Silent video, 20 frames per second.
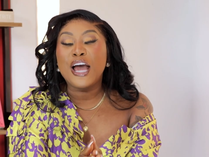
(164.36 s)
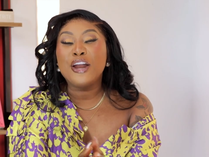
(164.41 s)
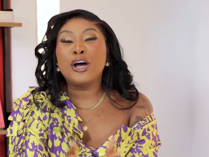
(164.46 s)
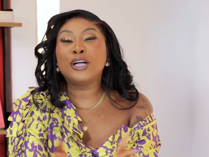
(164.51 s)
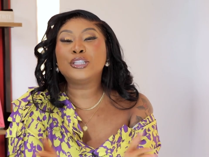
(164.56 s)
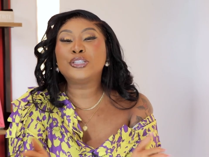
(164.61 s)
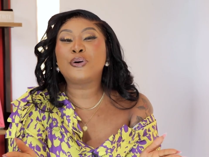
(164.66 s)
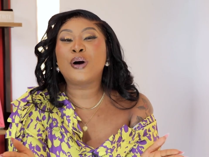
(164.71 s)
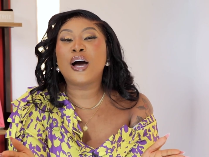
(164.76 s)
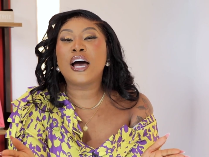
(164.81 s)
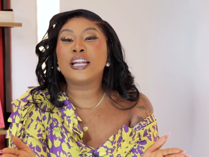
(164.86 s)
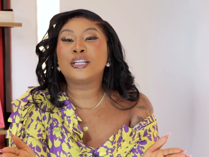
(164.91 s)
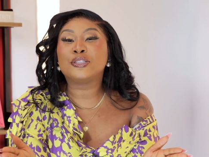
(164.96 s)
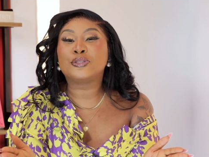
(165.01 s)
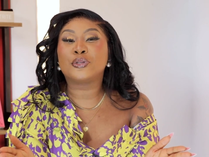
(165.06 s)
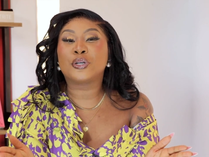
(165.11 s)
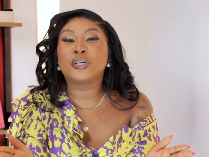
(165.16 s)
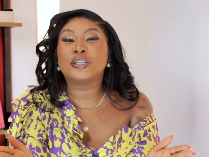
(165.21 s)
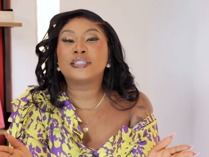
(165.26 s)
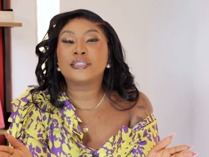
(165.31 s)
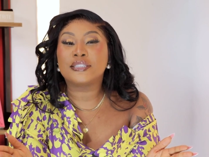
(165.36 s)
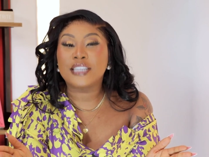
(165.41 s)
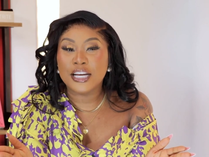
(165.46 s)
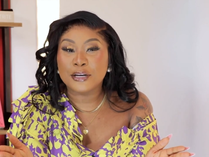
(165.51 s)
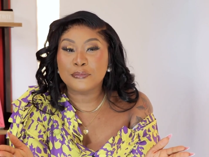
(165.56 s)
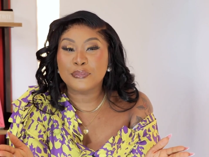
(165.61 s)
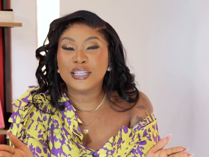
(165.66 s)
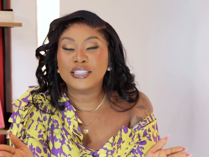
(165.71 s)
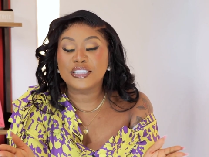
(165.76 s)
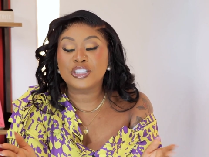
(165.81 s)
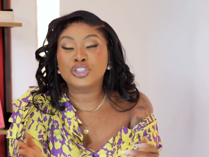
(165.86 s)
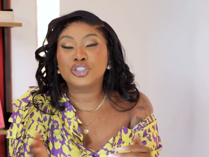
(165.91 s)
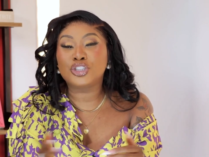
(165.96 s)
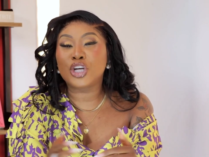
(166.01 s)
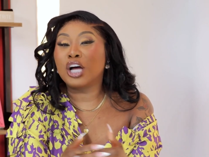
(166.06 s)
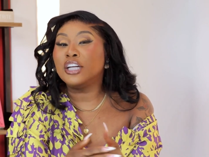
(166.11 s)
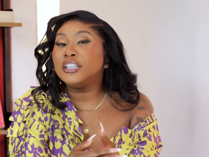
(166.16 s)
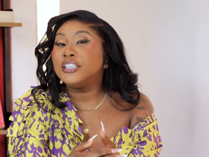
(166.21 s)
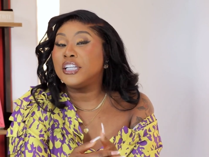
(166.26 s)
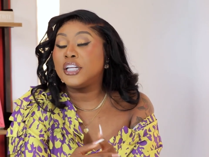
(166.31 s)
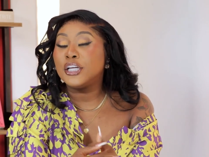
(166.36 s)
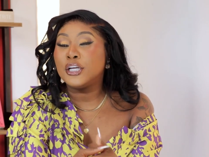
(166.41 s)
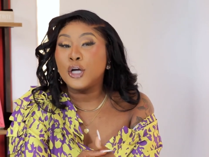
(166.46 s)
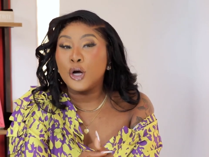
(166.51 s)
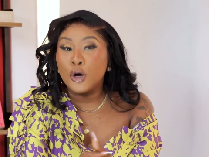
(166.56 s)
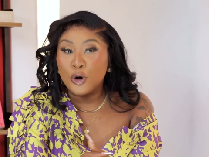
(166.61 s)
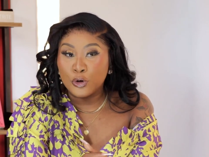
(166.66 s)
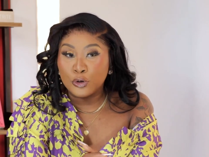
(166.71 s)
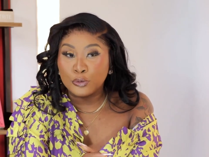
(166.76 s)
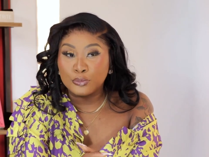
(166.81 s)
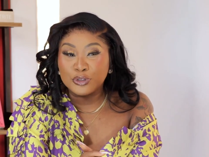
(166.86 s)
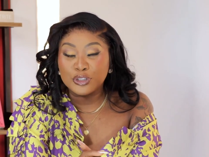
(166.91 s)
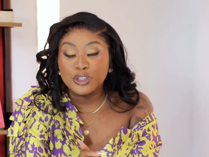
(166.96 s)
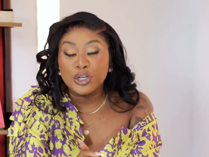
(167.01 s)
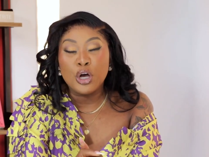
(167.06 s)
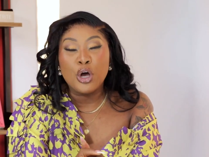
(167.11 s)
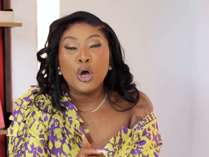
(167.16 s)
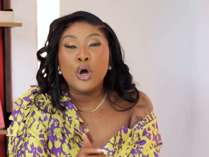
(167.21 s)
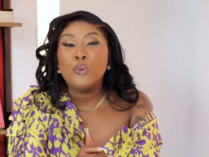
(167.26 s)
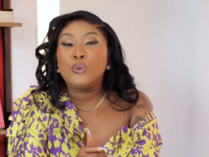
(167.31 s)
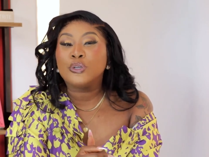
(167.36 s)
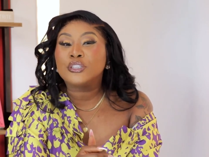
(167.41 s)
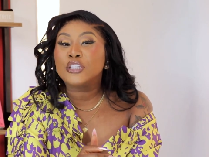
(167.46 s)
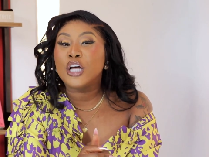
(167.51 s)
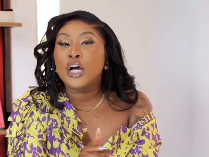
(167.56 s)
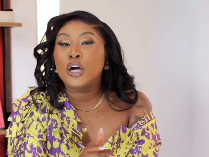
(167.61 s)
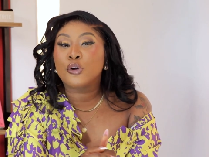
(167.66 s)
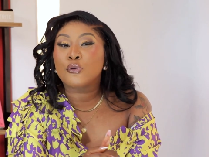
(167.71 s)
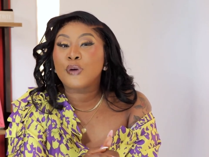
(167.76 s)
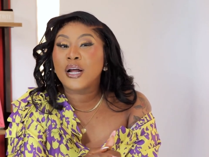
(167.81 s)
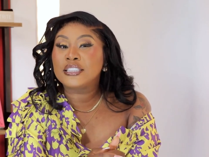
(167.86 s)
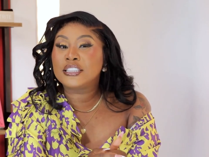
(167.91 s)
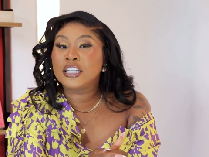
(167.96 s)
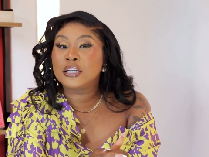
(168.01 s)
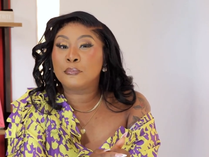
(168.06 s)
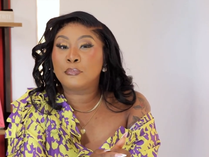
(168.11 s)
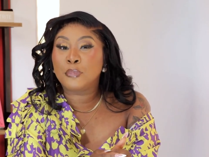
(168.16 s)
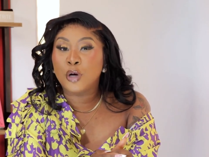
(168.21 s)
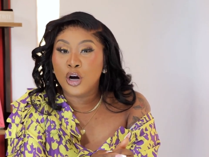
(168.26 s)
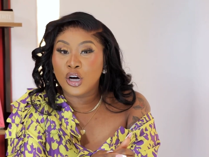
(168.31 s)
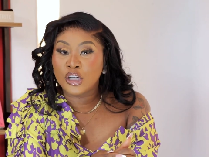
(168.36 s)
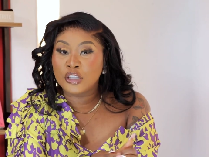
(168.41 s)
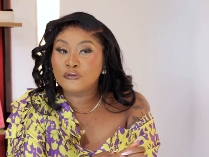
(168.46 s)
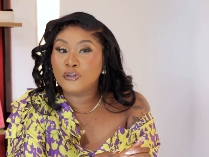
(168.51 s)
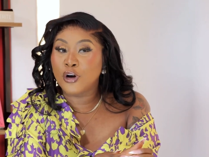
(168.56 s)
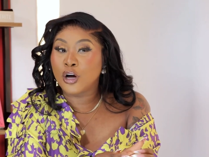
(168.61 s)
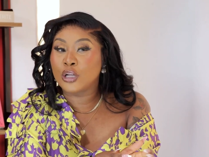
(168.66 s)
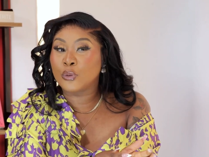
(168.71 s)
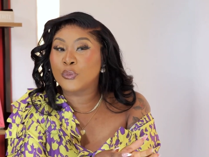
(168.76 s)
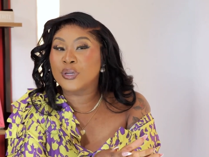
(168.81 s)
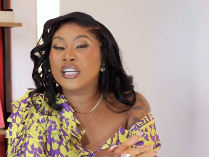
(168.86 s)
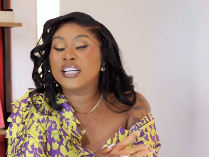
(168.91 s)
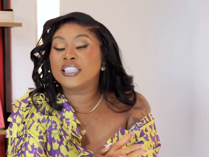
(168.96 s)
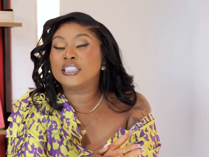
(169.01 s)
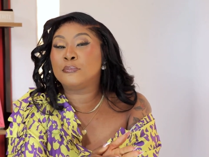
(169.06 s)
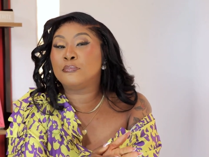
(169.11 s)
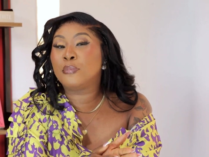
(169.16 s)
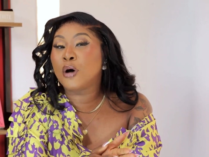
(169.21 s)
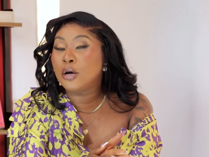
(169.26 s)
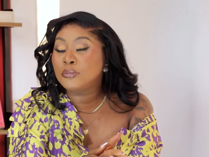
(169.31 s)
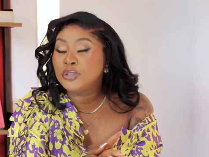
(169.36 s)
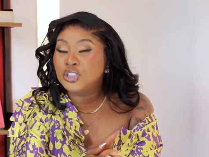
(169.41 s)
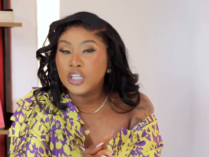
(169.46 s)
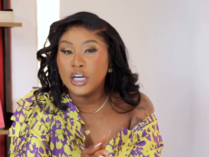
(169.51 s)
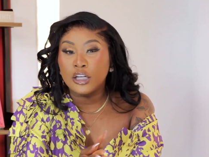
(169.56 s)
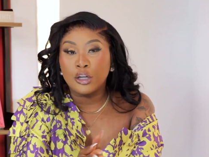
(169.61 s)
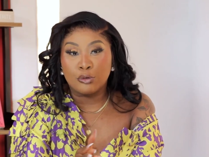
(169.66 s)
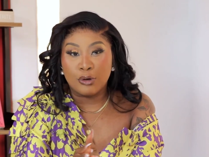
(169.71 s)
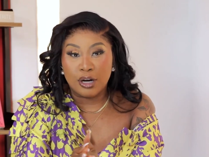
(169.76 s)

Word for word: And on to our editorial segment, Sean Diddy Combs was now granted bond following his bombshell